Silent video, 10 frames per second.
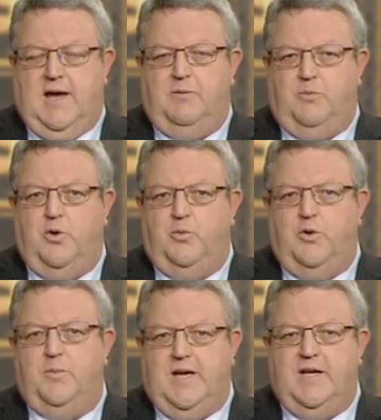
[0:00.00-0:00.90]

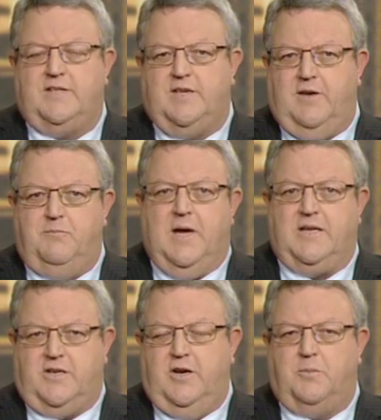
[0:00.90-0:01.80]
will be as
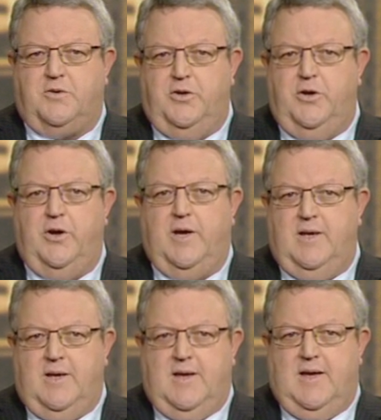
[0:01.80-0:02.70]
much a help to her
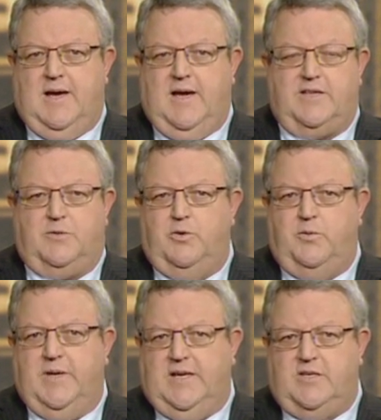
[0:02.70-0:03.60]
as it will
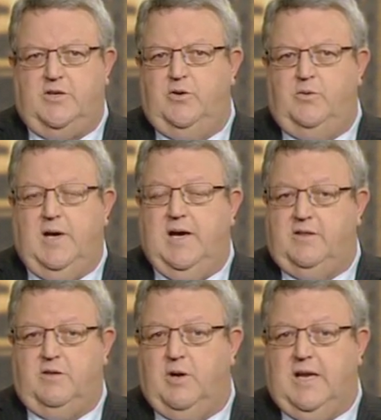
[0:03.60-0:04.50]
be to
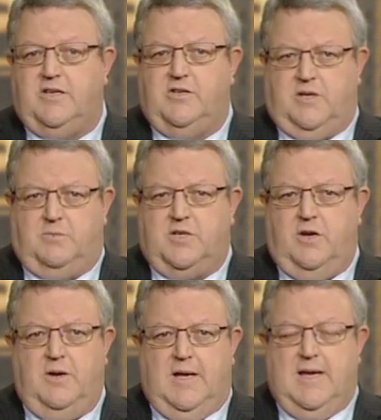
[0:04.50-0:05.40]
the relationship.
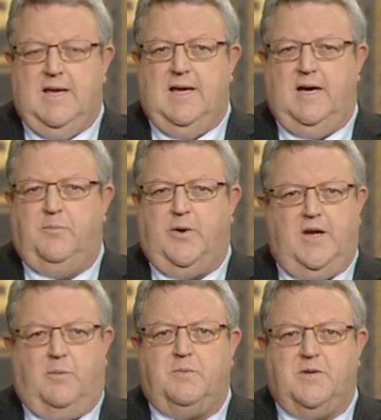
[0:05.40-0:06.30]
So I'm
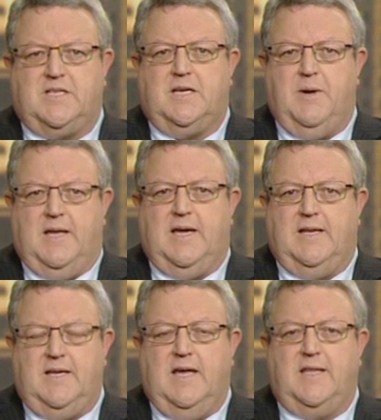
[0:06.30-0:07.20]
pretty optimistic about
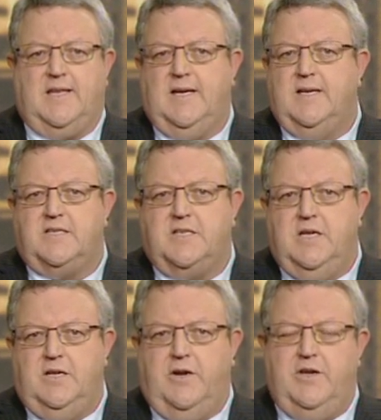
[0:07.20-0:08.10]
that. The other thing is,
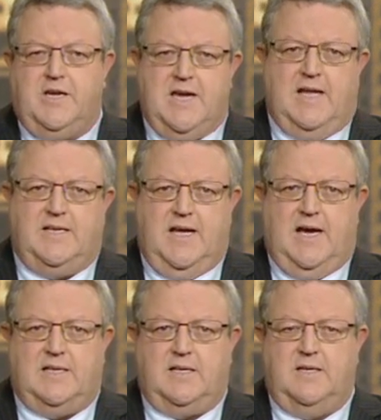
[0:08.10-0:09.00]
you can't
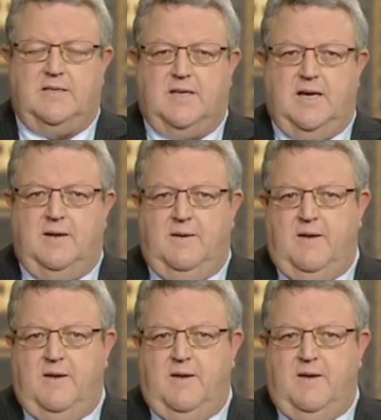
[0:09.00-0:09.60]
doubt that